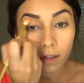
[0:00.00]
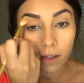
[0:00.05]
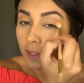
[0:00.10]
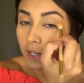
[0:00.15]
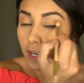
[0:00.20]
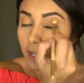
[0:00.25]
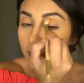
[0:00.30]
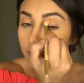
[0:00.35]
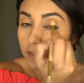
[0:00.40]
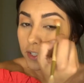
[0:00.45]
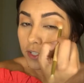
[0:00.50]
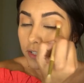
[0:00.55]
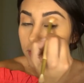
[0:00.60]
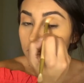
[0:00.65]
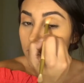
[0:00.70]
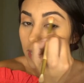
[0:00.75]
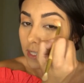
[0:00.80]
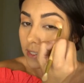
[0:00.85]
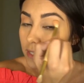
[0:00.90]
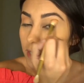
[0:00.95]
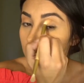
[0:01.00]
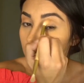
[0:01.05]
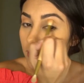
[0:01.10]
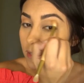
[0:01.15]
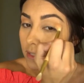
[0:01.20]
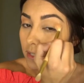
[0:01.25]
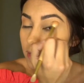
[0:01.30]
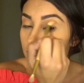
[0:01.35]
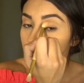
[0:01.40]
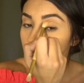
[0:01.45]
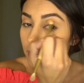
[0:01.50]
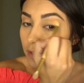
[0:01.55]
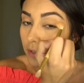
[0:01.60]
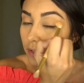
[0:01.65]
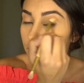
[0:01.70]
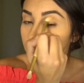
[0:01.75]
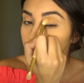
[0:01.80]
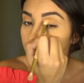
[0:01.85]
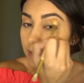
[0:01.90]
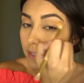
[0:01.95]
Kind of just dusting this into the
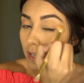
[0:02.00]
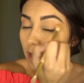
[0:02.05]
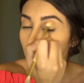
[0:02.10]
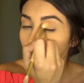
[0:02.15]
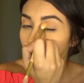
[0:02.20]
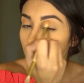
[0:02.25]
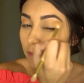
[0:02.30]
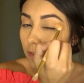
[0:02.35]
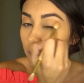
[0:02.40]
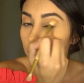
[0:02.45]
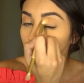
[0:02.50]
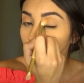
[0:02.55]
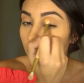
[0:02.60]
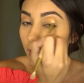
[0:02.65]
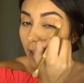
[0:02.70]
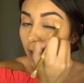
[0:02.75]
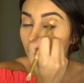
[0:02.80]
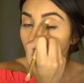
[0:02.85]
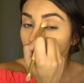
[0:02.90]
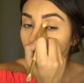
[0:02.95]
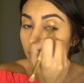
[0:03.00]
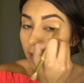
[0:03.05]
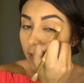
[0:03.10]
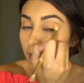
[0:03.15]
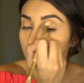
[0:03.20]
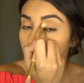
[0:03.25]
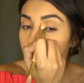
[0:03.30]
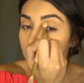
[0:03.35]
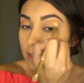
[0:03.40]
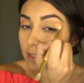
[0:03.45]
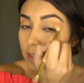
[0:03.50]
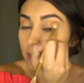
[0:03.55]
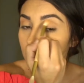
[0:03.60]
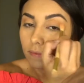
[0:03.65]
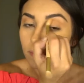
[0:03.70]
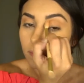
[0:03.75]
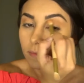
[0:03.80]
crease of my eyelids.